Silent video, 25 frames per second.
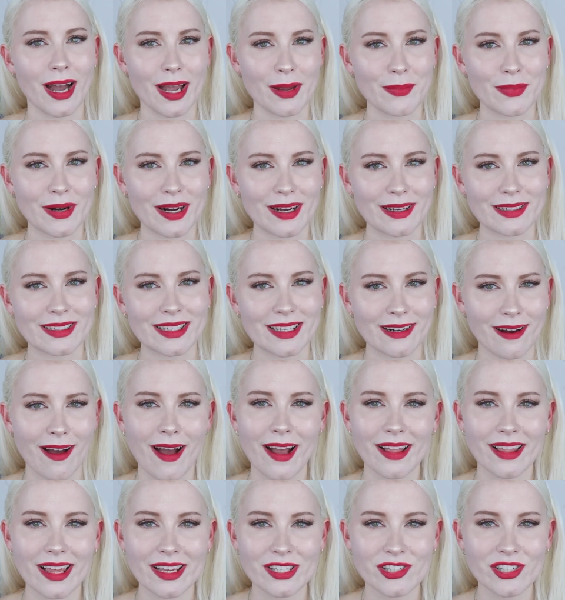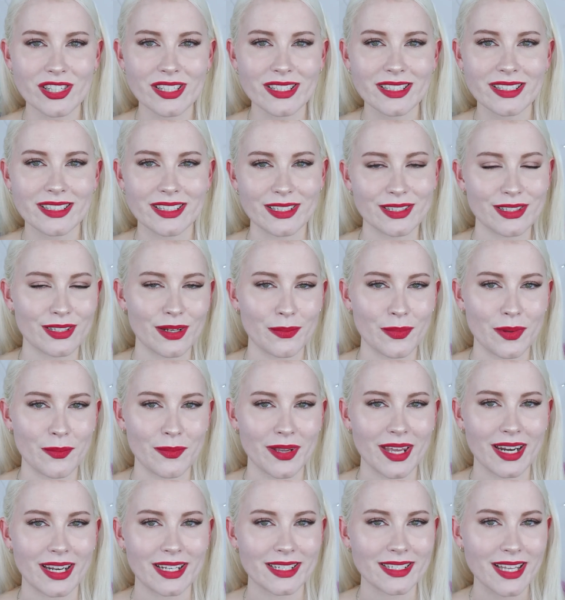eyebrows and eyelashes to stop
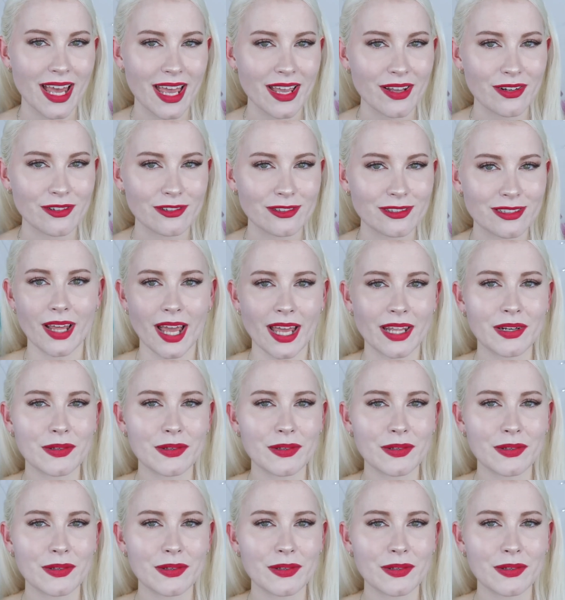them getting tangled,